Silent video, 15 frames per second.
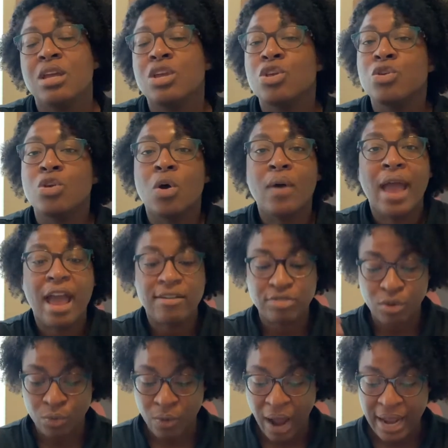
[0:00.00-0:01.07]
You don't have
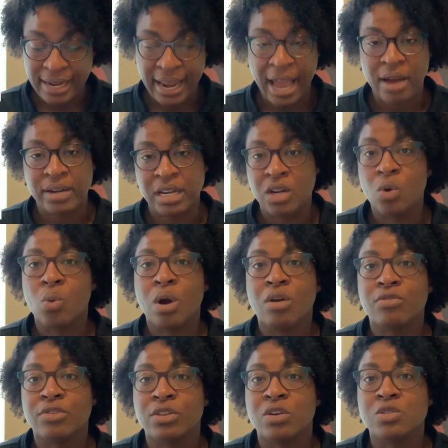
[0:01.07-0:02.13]
to write down any
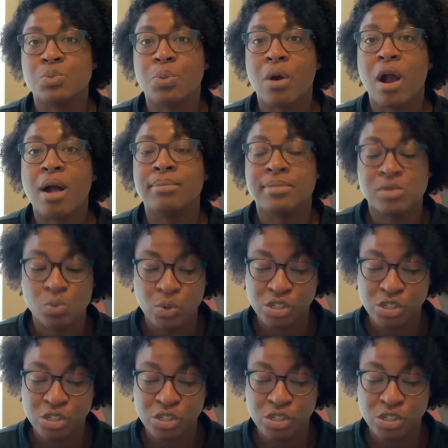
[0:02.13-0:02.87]
work for those problems.